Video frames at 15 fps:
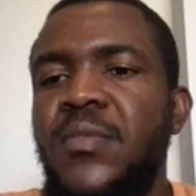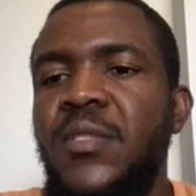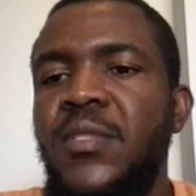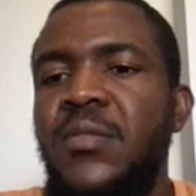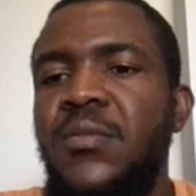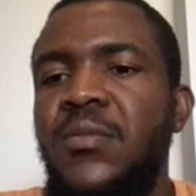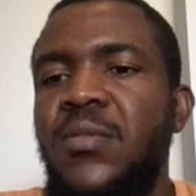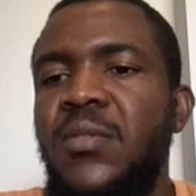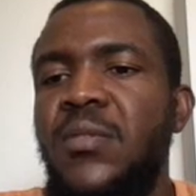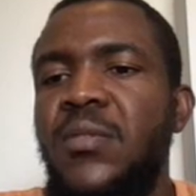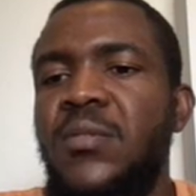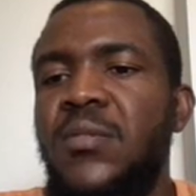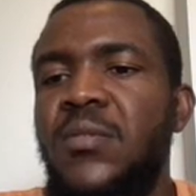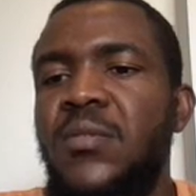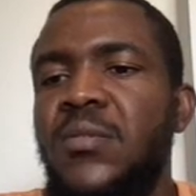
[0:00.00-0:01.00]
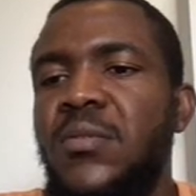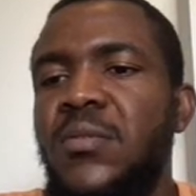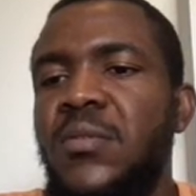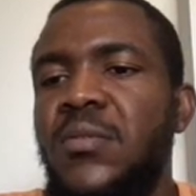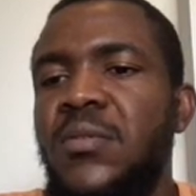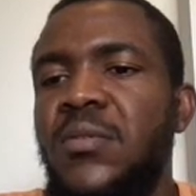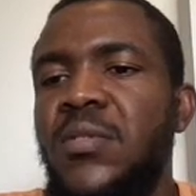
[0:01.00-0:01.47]
You can
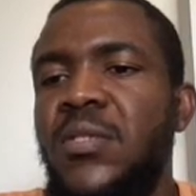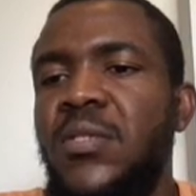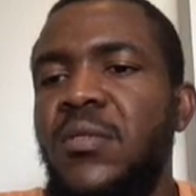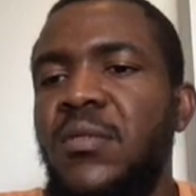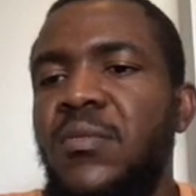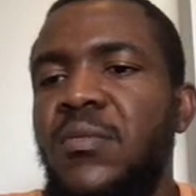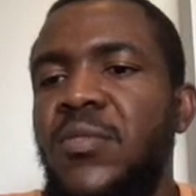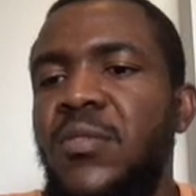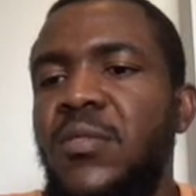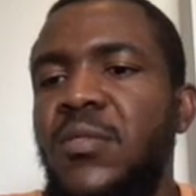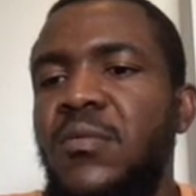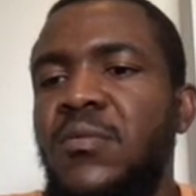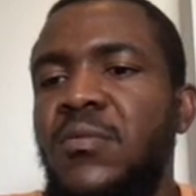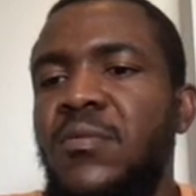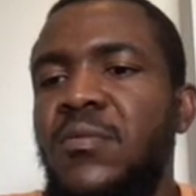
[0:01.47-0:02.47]
use the terminal